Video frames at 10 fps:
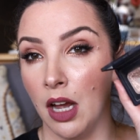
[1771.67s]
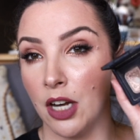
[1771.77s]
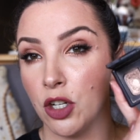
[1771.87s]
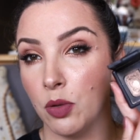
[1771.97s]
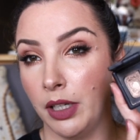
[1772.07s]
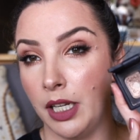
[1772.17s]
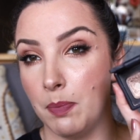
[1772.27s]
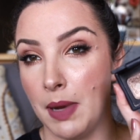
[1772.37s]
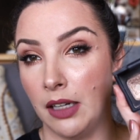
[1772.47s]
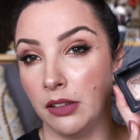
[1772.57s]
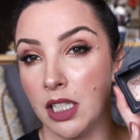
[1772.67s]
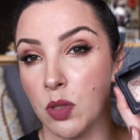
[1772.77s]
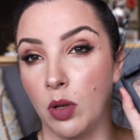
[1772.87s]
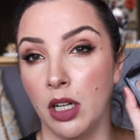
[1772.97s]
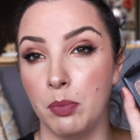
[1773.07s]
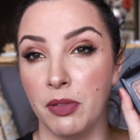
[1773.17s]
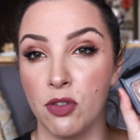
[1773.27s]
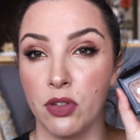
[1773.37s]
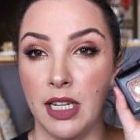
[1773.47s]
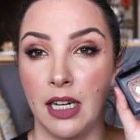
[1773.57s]
I do want to hit pan on this one
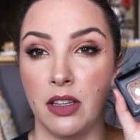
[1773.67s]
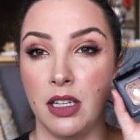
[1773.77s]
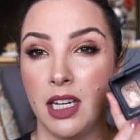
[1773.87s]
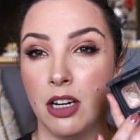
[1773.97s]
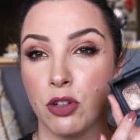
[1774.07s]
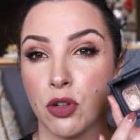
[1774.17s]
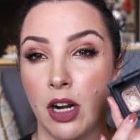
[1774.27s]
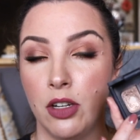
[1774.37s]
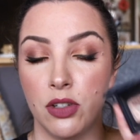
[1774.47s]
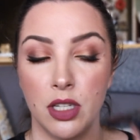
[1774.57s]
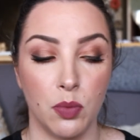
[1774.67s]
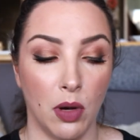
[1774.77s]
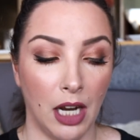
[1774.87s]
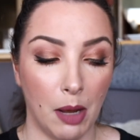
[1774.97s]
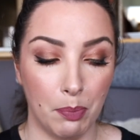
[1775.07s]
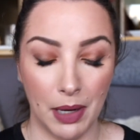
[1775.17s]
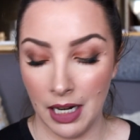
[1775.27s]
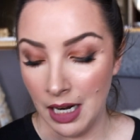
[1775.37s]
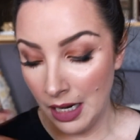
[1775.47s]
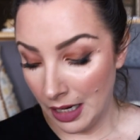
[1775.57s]
before the end of the year and try to use this one up,
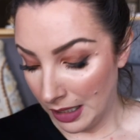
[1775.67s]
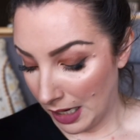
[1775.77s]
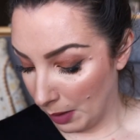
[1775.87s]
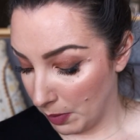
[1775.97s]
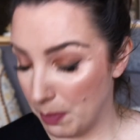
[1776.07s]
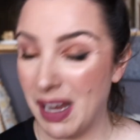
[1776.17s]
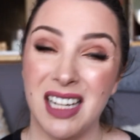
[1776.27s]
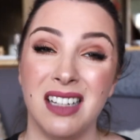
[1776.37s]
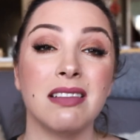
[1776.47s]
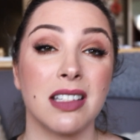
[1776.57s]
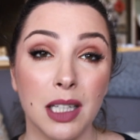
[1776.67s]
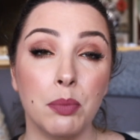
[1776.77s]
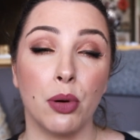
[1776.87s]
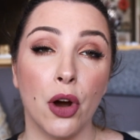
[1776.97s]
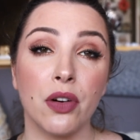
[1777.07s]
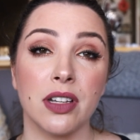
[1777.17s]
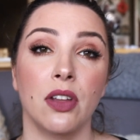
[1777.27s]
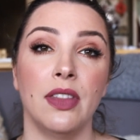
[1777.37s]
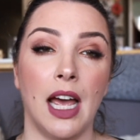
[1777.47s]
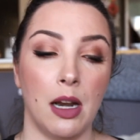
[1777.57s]
but um, I'm making slim progress
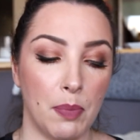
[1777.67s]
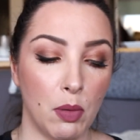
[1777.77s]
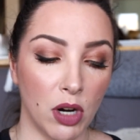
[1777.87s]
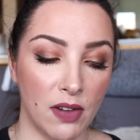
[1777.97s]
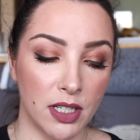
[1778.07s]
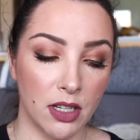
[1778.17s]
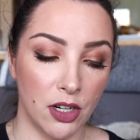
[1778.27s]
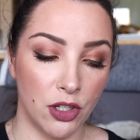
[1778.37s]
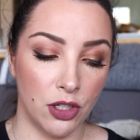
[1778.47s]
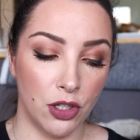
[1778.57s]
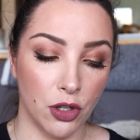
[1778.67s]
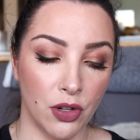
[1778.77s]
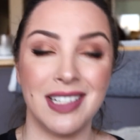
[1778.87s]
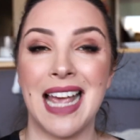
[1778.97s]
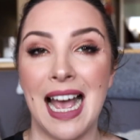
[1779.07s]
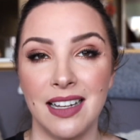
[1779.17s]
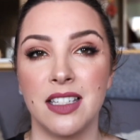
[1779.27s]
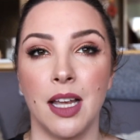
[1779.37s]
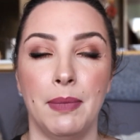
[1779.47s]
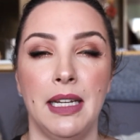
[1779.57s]
on that. But what I've decided to do is add
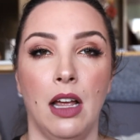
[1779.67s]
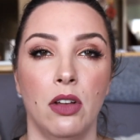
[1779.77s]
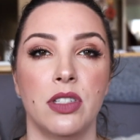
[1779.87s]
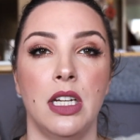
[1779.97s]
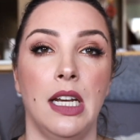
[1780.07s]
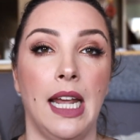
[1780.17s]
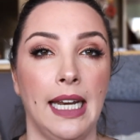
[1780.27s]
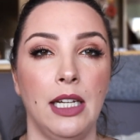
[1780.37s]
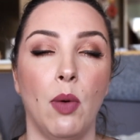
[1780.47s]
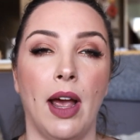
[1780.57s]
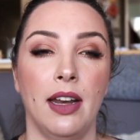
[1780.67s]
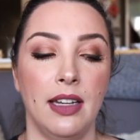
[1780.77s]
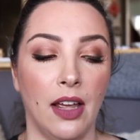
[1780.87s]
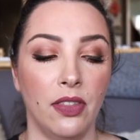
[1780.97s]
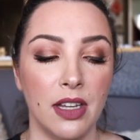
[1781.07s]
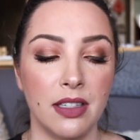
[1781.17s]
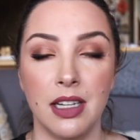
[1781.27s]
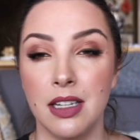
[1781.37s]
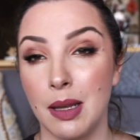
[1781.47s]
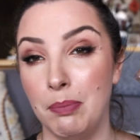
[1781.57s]
something else in anyway. Now, this
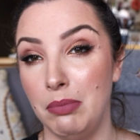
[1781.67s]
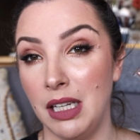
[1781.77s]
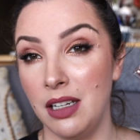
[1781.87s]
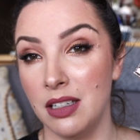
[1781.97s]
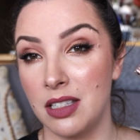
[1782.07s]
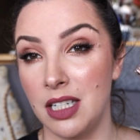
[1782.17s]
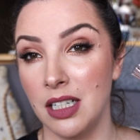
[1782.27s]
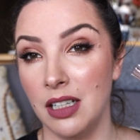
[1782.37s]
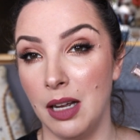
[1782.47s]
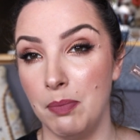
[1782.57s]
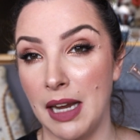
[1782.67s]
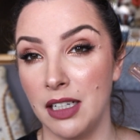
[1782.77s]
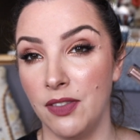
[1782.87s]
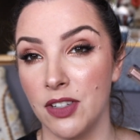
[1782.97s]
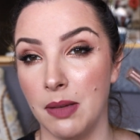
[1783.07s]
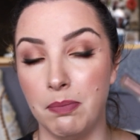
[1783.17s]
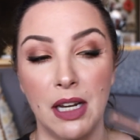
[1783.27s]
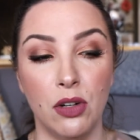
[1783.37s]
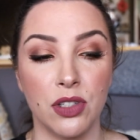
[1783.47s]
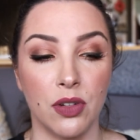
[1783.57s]
is a mini Stila Magnificent
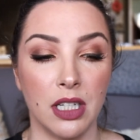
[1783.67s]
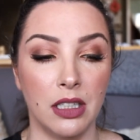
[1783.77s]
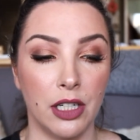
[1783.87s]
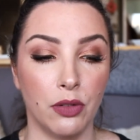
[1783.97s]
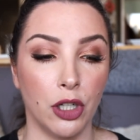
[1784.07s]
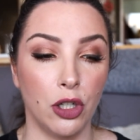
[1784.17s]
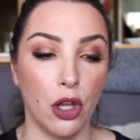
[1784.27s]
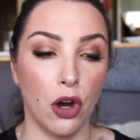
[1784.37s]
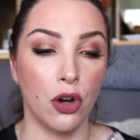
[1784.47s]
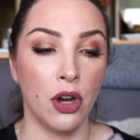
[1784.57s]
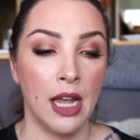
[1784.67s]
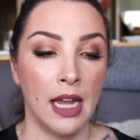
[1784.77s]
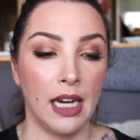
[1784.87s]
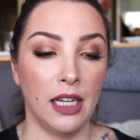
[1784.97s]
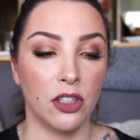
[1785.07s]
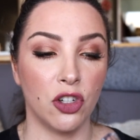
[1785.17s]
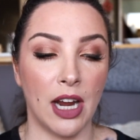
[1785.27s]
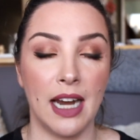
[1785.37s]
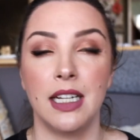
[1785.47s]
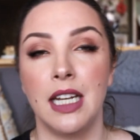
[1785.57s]
Metal, so it's a glitter and glow in the
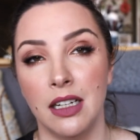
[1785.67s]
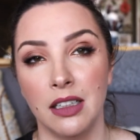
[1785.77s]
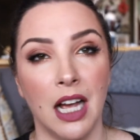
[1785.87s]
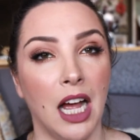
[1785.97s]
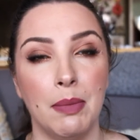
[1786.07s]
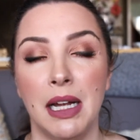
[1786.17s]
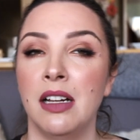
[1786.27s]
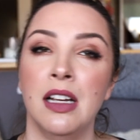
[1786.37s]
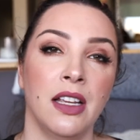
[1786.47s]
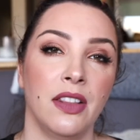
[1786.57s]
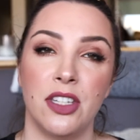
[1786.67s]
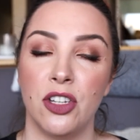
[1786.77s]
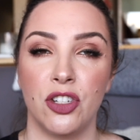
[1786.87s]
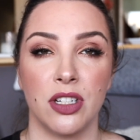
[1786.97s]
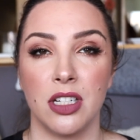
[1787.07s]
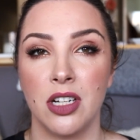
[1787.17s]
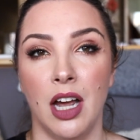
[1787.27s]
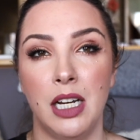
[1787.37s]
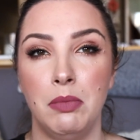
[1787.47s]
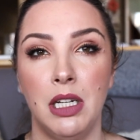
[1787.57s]
shade Kitten Karma. This is just a
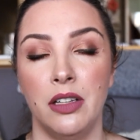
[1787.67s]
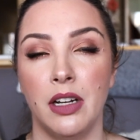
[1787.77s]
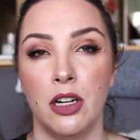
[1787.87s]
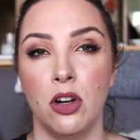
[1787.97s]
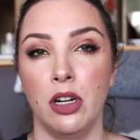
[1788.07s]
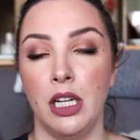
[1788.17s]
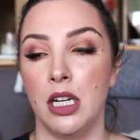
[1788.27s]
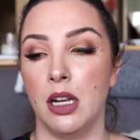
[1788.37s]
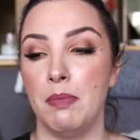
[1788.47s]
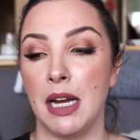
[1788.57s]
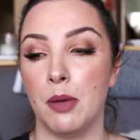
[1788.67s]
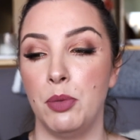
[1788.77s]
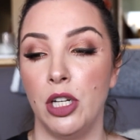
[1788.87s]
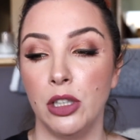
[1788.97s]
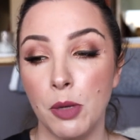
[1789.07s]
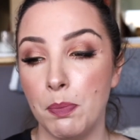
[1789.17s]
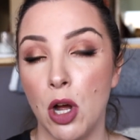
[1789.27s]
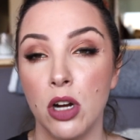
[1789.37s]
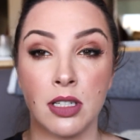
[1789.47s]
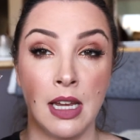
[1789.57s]
tiny mini that I got in a Mecca Beauty loot
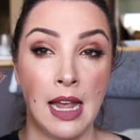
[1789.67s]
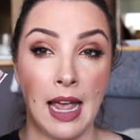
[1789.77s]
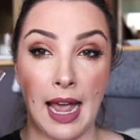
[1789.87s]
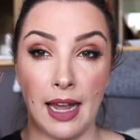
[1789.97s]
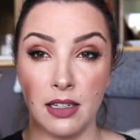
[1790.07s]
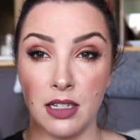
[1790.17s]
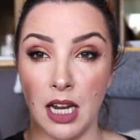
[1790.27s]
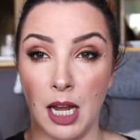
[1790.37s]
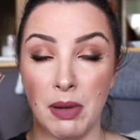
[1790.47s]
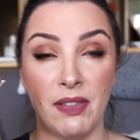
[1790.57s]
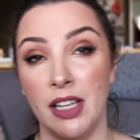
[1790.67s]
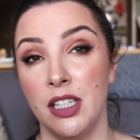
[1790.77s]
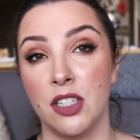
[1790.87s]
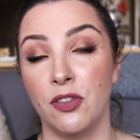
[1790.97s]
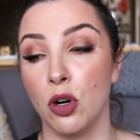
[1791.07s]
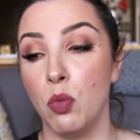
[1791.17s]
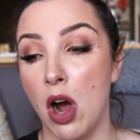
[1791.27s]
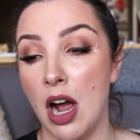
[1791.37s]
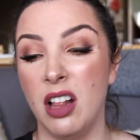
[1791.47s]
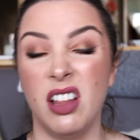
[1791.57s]
box, and um, I've had this for a
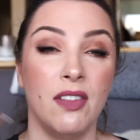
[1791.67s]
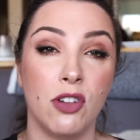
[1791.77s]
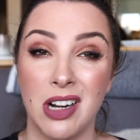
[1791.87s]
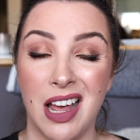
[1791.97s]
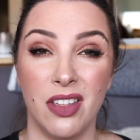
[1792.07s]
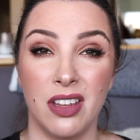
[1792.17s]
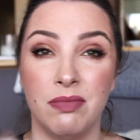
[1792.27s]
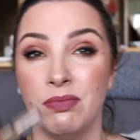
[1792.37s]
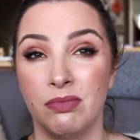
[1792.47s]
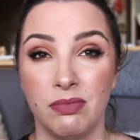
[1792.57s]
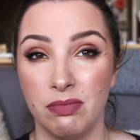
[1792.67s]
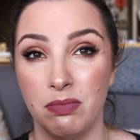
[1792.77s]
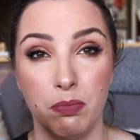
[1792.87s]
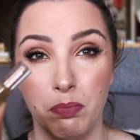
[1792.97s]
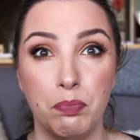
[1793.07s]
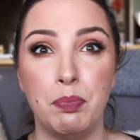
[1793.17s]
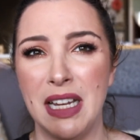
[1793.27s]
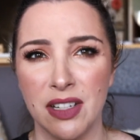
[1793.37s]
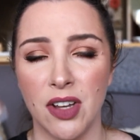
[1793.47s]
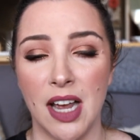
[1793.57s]
while. I've got other
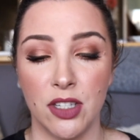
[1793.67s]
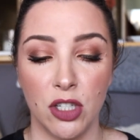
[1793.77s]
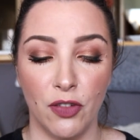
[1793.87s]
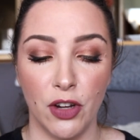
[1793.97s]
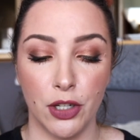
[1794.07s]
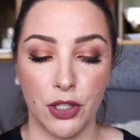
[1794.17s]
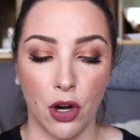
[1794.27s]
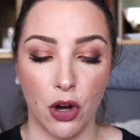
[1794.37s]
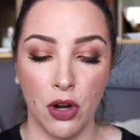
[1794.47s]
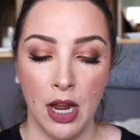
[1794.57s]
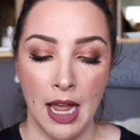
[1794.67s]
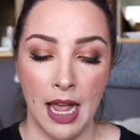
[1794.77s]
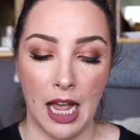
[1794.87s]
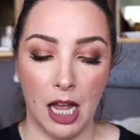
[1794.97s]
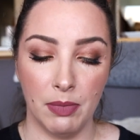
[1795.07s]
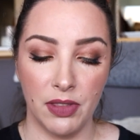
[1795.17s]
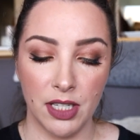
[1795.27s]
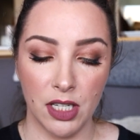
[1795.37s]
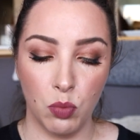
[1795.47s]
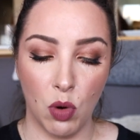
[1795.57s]
bigger sizes of it, so um,
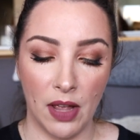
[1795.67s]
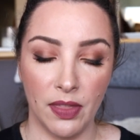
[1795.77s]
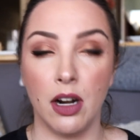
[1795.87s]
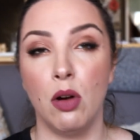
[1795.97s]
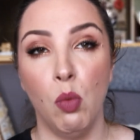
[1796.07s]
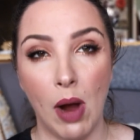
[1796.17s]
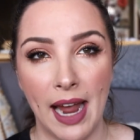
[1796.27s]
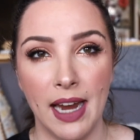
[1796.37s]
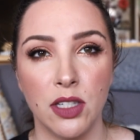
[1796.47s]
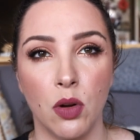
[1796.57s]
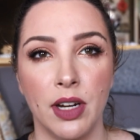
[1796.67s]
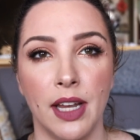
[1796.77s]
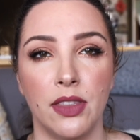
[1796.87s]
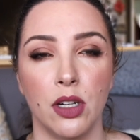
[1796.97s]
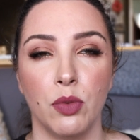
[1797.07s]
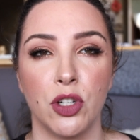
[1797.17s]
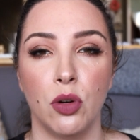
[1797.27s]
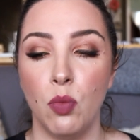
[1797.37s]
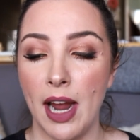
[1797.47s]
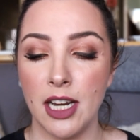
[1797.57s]
this is one that I'll weigh, so I'll get the
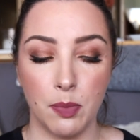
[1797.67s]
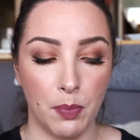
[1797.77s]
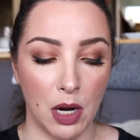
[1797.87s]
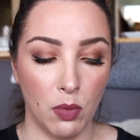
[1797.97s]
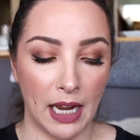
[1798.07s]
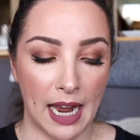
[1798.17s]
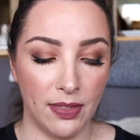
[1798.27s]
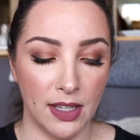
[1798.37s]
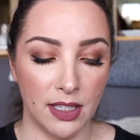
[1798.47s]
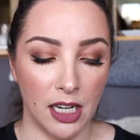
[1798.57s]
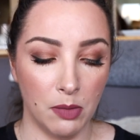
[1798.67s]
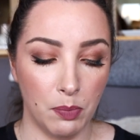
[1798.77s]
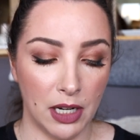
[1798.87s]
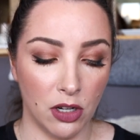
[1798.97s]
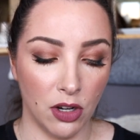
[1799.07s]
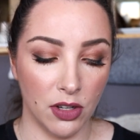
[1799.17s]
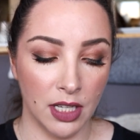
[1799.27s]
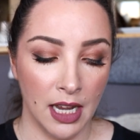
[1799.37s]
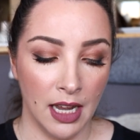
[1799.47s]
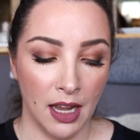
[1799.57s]
original weight, but I want to add this in
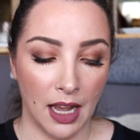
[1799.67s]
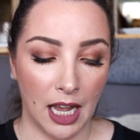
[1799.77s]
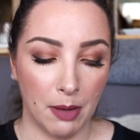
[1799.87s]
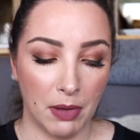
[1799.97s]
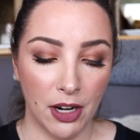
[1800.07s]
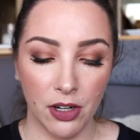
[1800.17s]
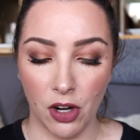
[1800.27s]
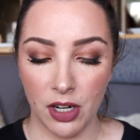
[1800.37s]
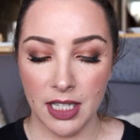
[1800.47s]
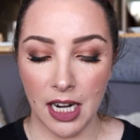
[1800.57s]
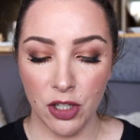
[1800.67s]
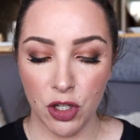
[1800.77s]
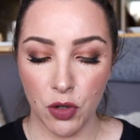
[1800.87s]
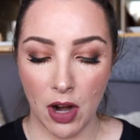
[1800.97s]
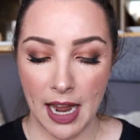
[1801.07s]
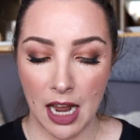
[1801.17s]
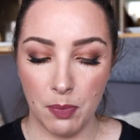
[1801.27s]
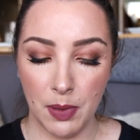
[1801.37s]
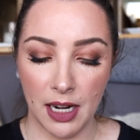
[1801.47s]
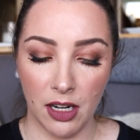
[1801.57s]
because um, I don't know, it's starting to dry out a
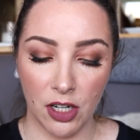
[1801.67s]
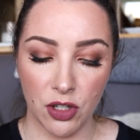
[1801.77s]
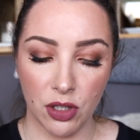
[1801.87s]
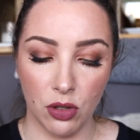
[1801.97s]
bit, and I just